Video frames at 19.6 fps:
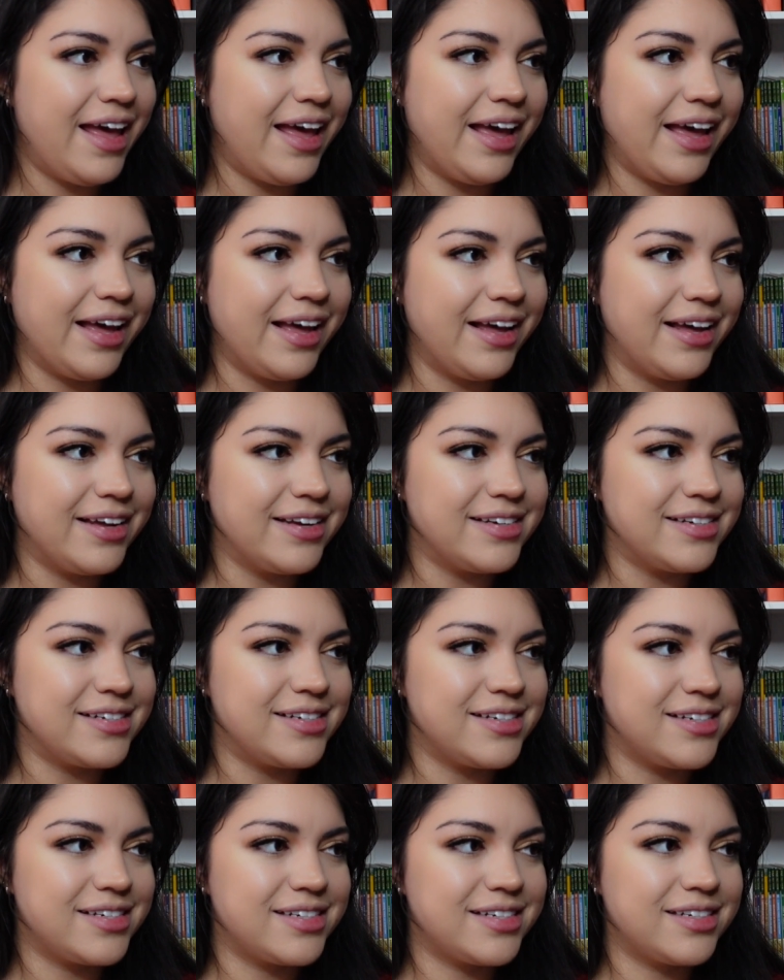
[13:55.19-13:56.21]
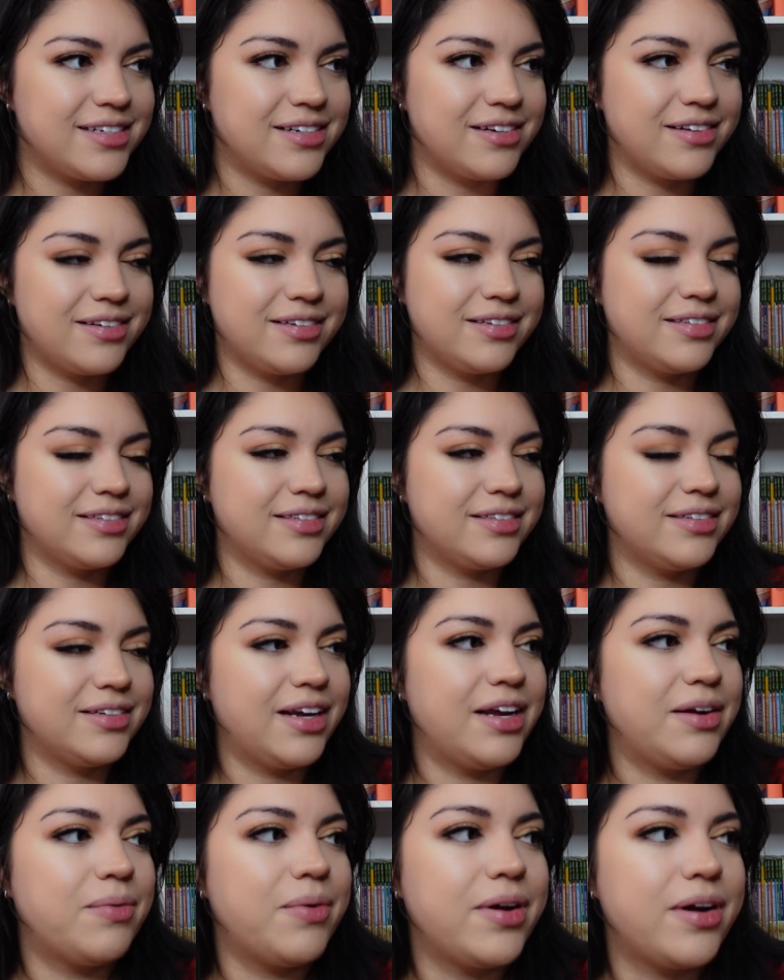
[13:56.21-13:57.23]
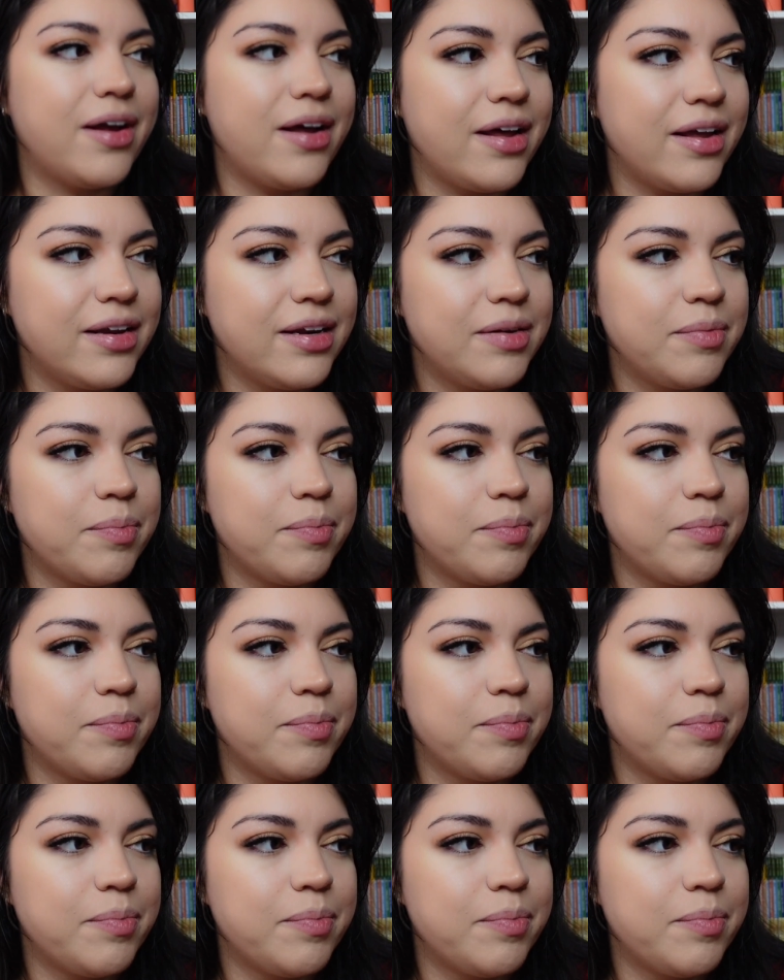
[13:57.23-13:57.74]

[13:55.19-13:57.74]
and whatnot.